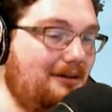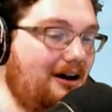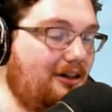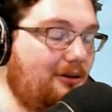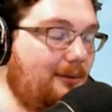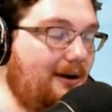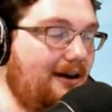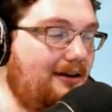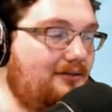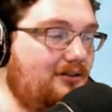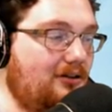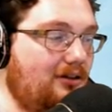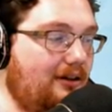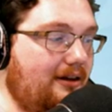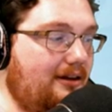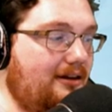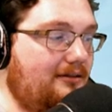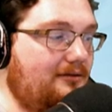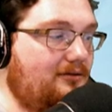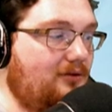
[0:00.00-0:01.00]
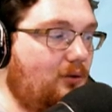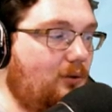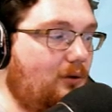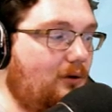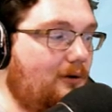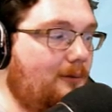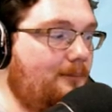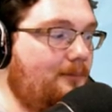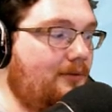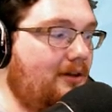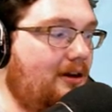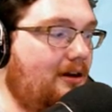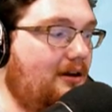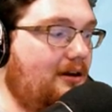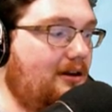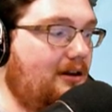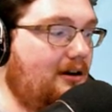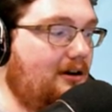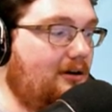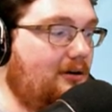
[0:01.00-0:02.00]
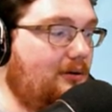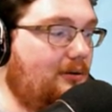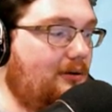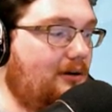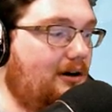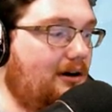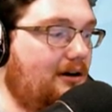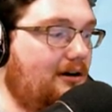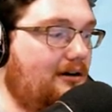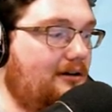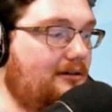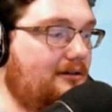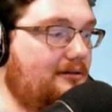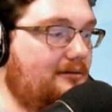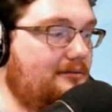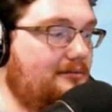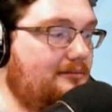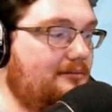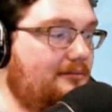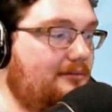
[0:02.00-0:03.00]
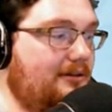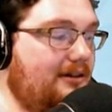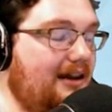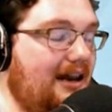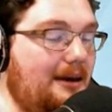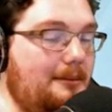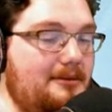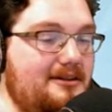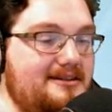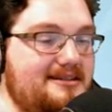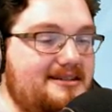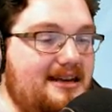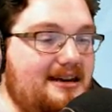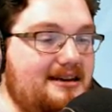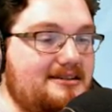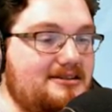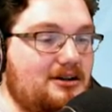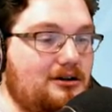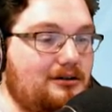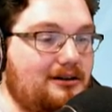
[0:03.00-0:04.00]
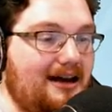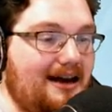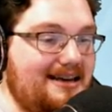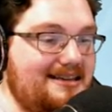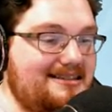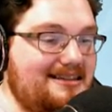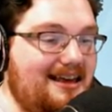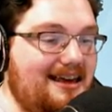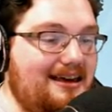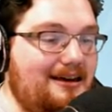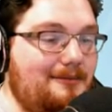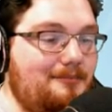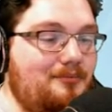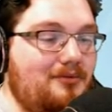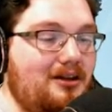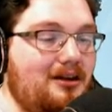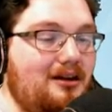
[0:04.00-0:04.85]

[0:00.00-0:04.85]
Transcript: By the way, if you're looking for, you know, uh, the name of the thing is called Ice Lake,